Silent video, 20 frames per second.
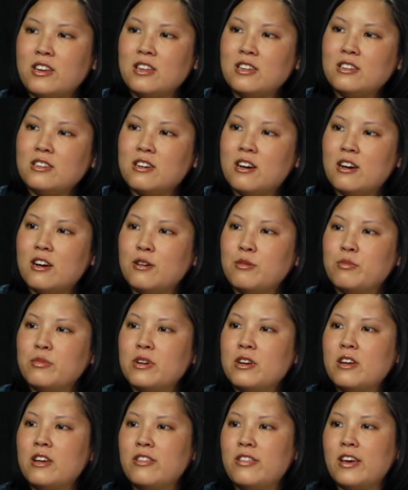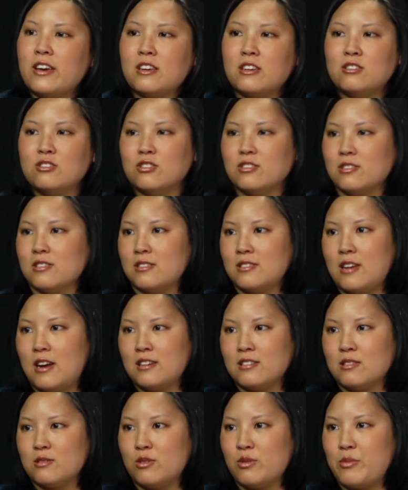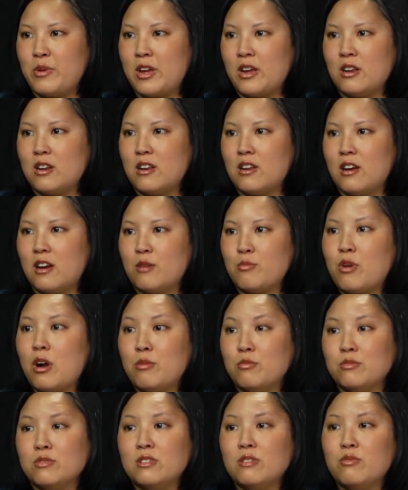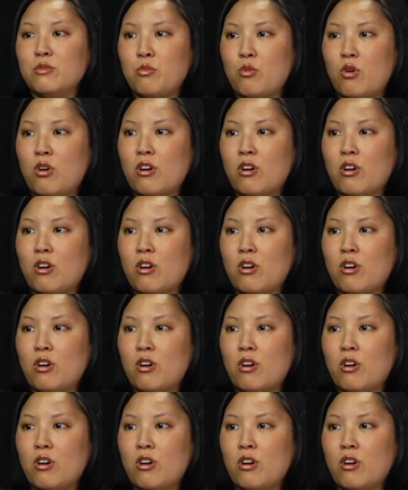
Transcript: an income, that can just exacerbate problems even more.